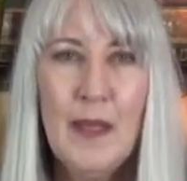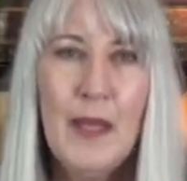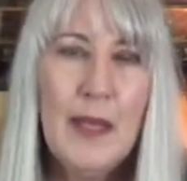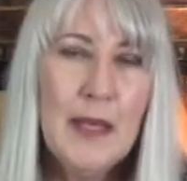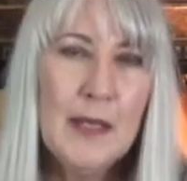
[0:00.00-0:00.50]

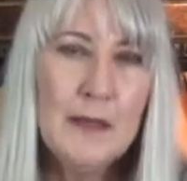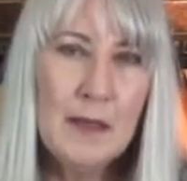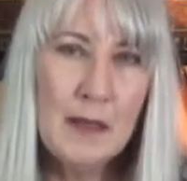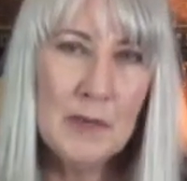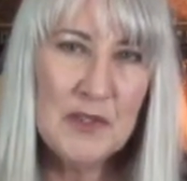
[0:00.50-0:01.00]
And
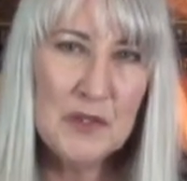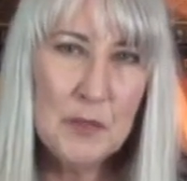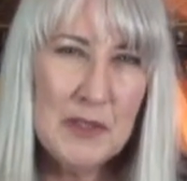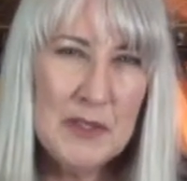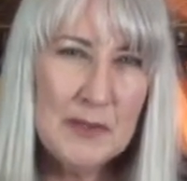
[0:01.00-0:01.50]
I'm also
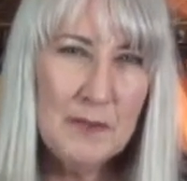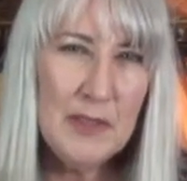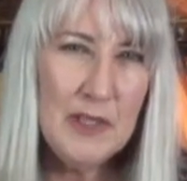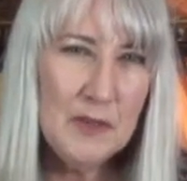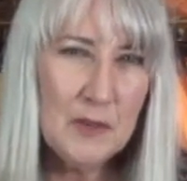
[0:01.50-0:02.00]
putting some
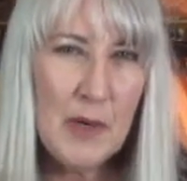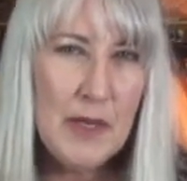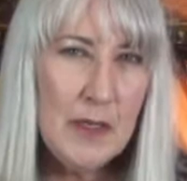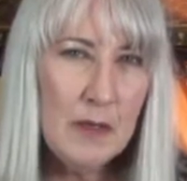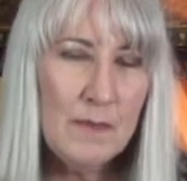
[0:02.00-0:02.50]
videos right
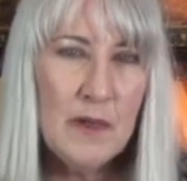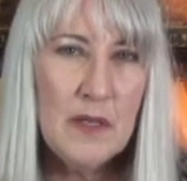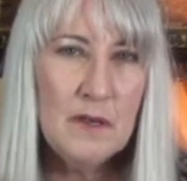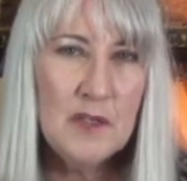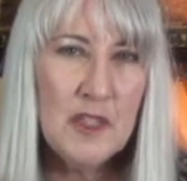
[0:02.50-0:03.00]
here for
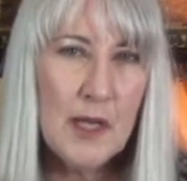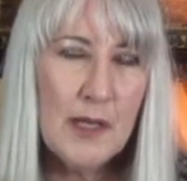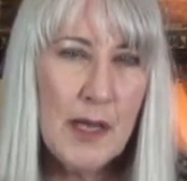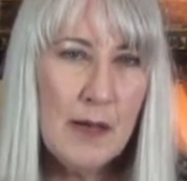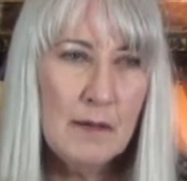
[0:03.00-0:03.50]
you to check
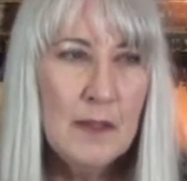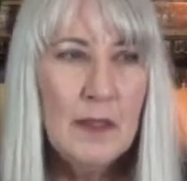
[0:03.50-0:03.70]
out.